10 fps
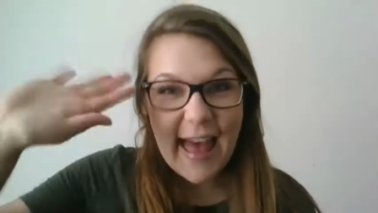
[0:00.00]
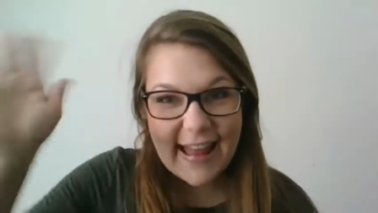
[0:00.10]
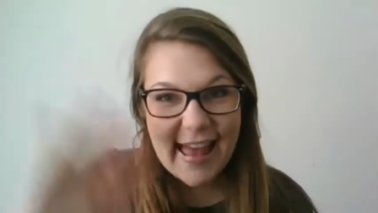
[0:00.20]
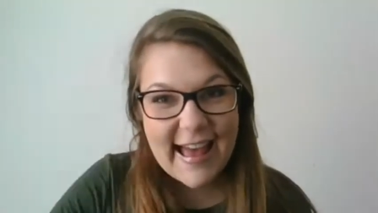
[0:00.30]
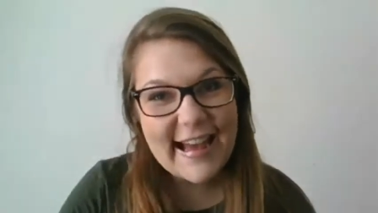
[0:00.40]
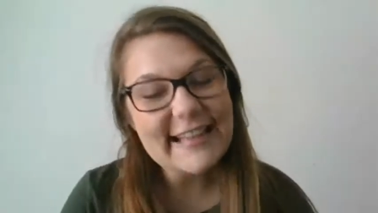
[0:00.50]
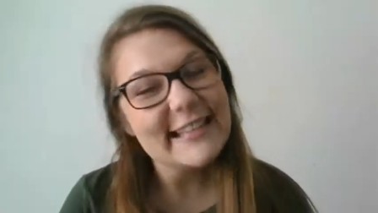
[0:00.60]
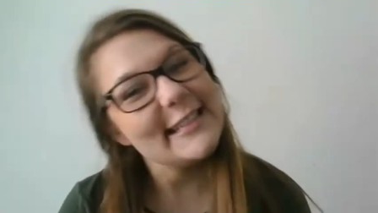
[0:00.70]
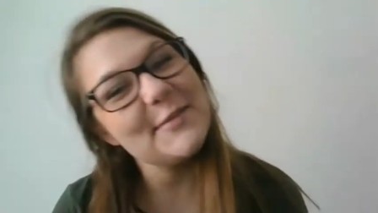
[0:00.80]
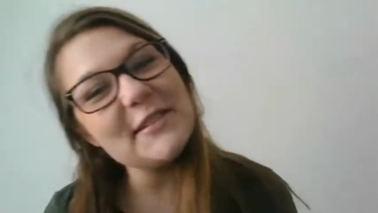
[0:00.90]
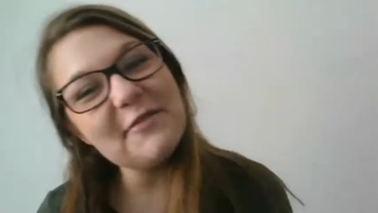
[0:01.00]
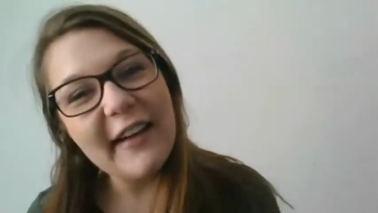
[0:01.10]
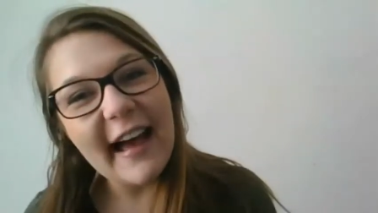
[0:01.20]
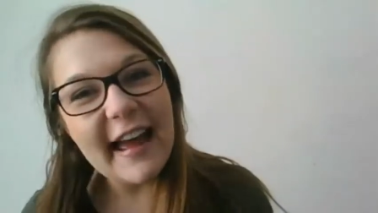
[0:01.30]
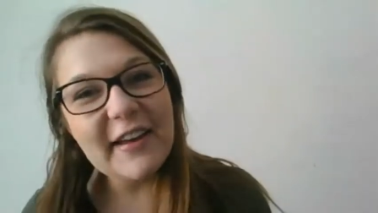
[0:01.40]
Hi guys, it's Miss
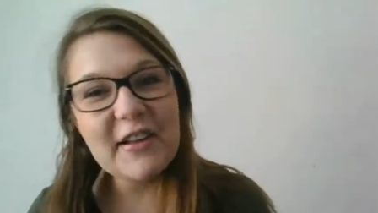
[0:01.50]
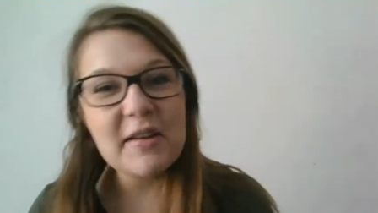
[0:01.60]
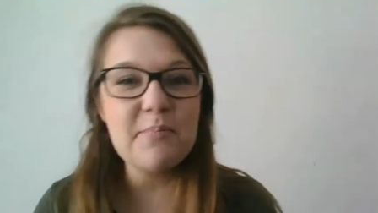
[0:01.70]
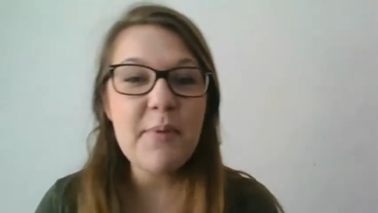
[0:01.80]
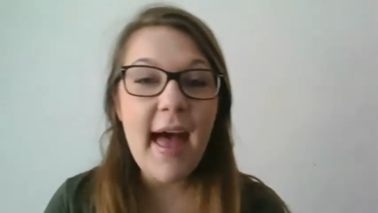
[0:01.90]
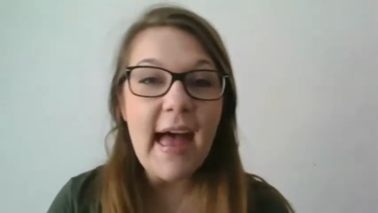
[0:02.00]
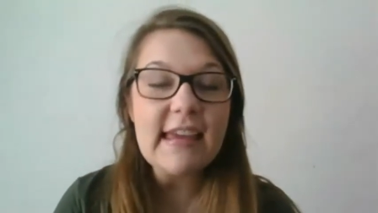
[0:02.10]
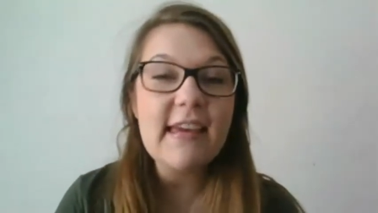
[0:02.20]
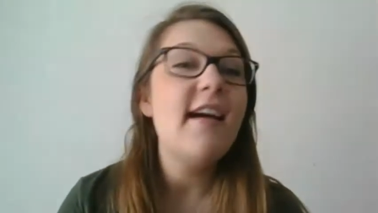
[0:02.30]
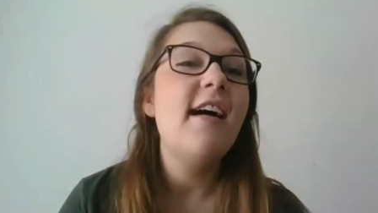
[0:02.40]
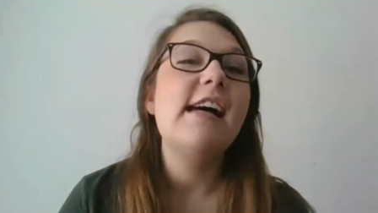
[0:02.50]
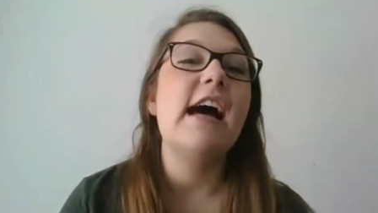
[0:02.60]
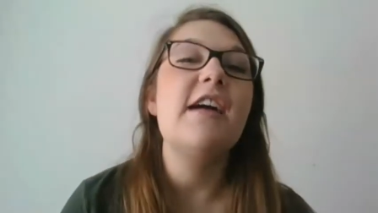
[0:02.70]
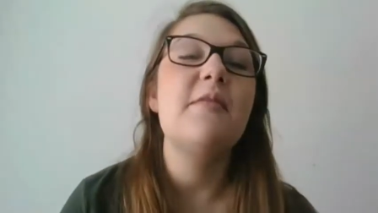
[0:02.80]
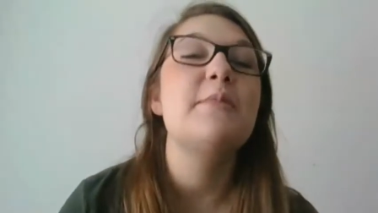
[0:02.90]
Vial. I'm back.
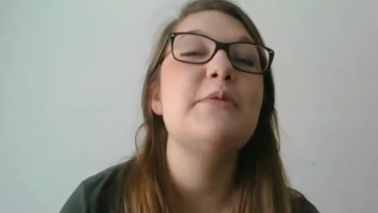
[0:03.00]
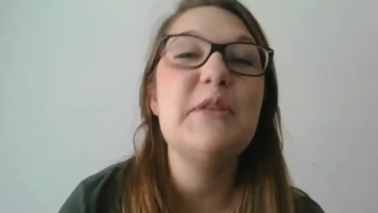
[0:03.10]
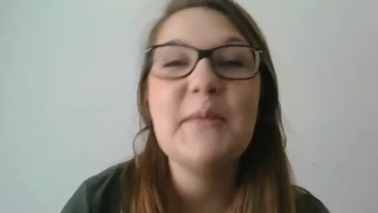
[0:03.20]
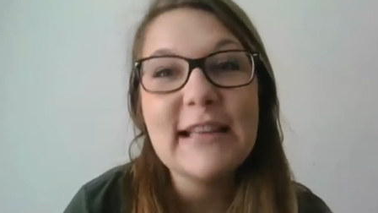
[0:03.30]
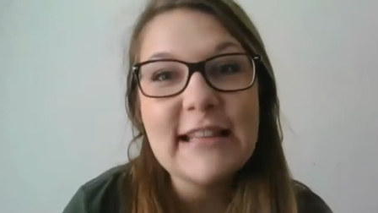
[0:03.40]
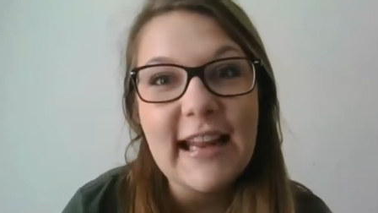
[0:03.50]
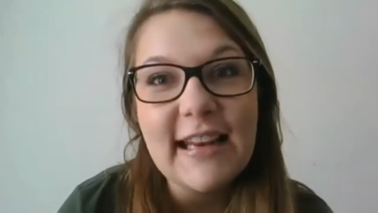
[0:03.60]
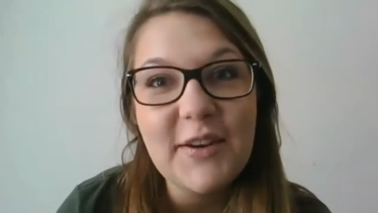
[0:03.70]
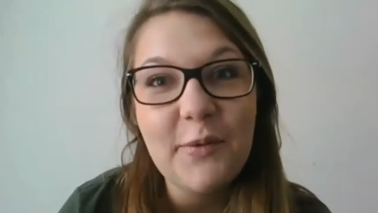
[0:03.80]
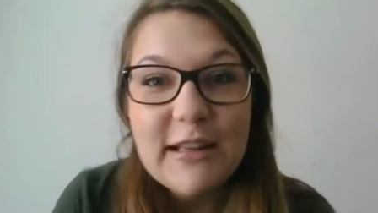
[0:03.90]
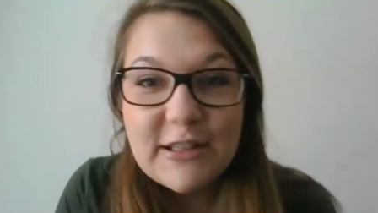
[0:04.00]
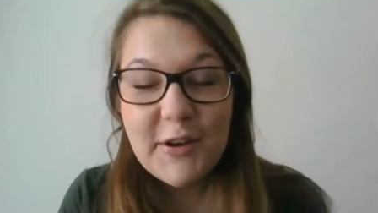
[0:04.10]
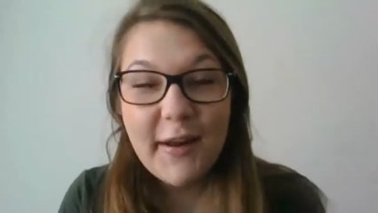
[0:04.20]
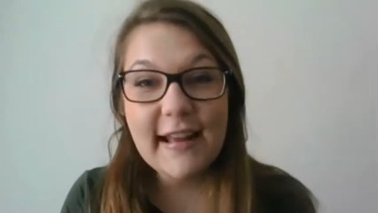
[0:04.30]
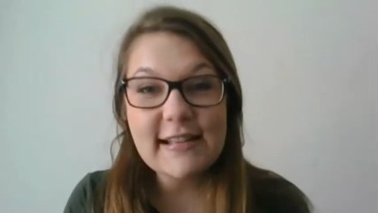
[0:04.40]
I'm super excited to read to
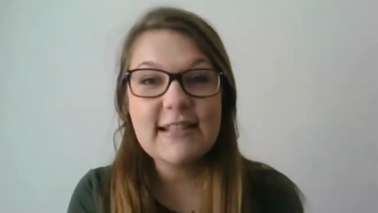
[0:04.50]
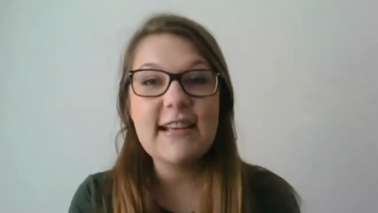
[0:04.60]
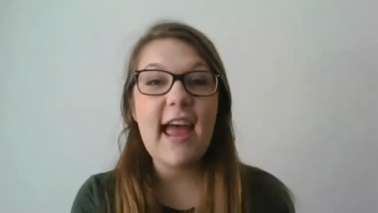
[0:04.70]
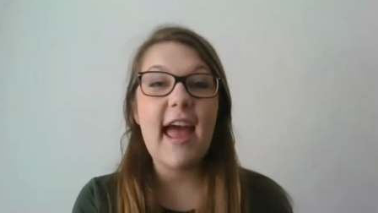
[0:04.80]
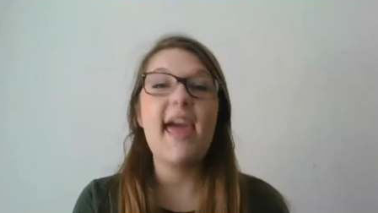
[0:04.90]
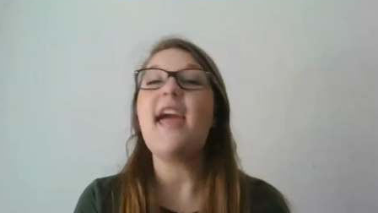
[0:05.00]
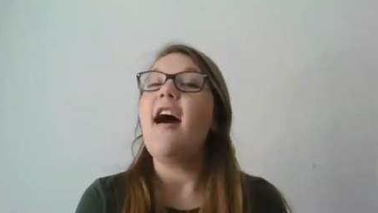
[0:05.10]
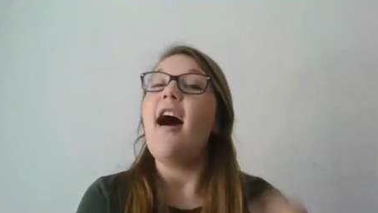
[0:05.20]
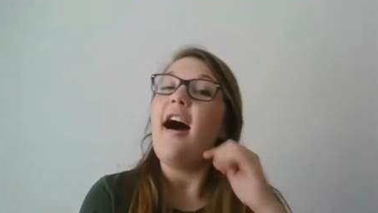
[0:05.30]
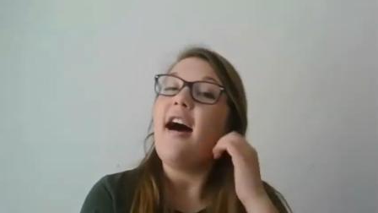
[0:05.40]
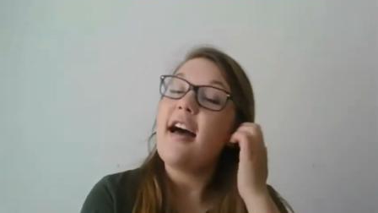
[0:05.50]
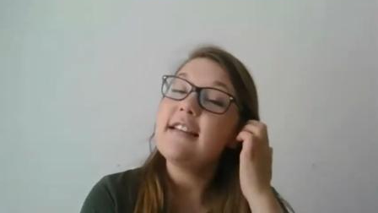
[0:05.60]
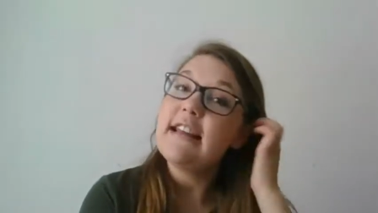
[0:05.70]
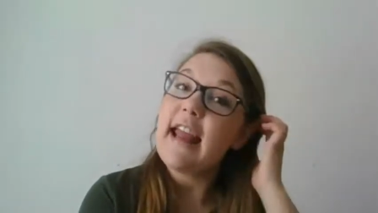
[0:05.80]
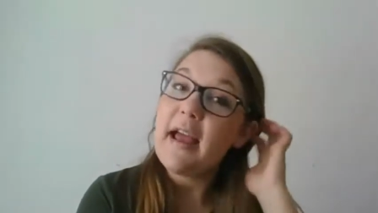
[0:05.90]
you guys today.
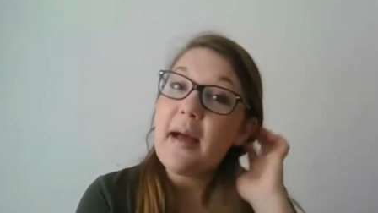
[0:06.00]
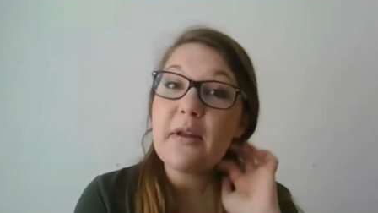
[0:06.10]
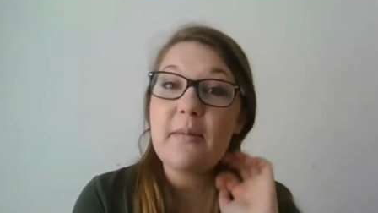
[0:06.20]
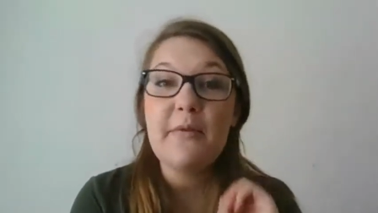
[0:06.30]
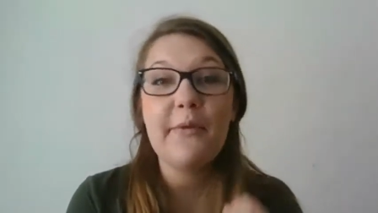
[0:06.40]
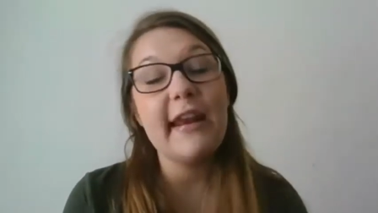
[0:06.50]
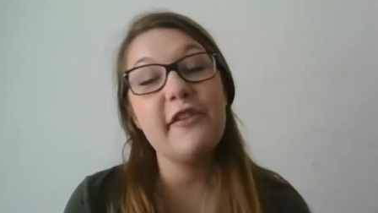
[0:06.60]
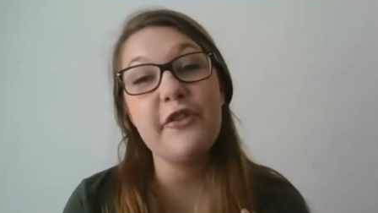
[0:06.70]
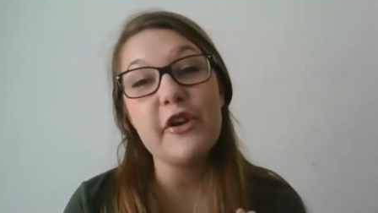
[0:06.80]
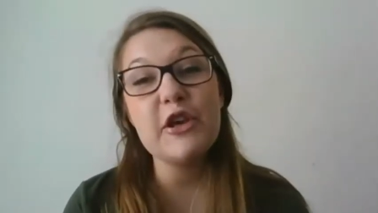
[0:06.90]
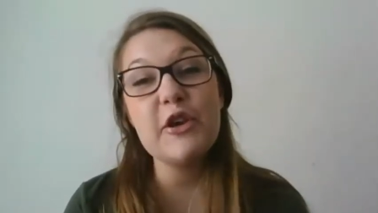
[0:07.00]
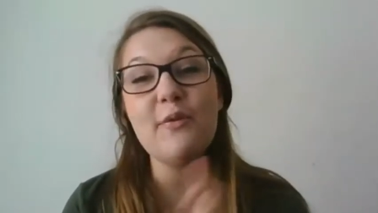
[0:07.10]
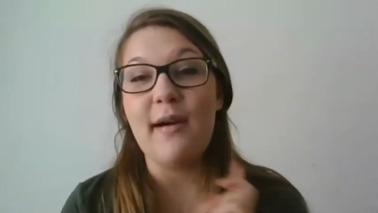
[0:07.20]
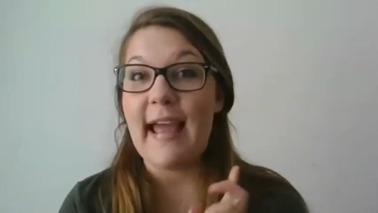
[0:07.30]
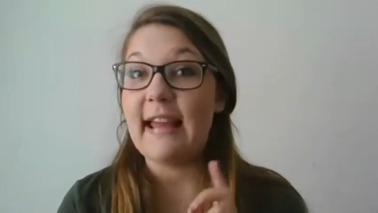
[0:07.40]
Today I'm going to be reading for
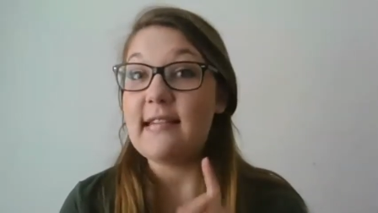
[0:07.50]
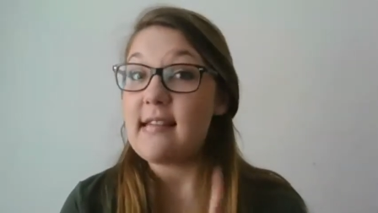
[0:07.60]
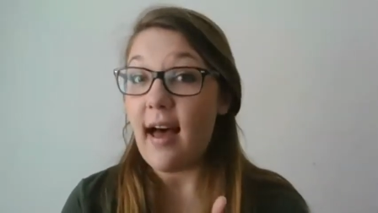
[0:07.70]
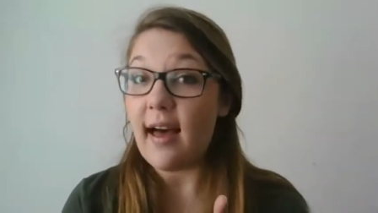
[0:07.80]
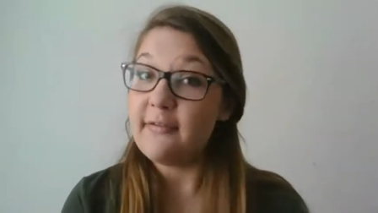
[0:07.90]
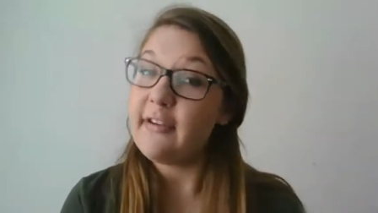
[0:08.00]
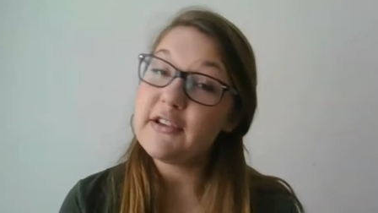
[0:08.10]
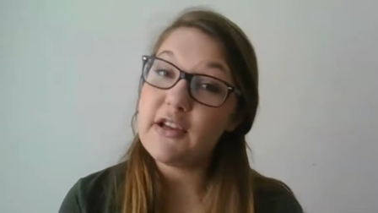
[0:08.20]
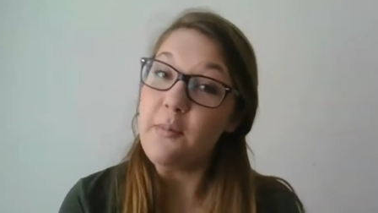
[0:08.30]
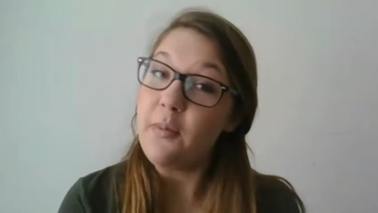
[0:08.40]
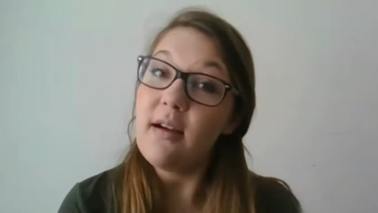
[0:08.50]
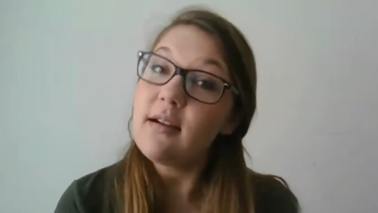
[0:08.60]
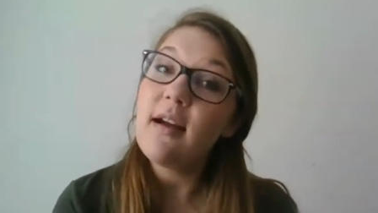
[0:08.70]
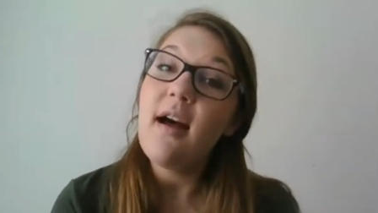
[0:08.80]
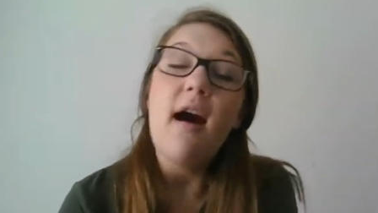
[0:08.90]
you a nonfiction book.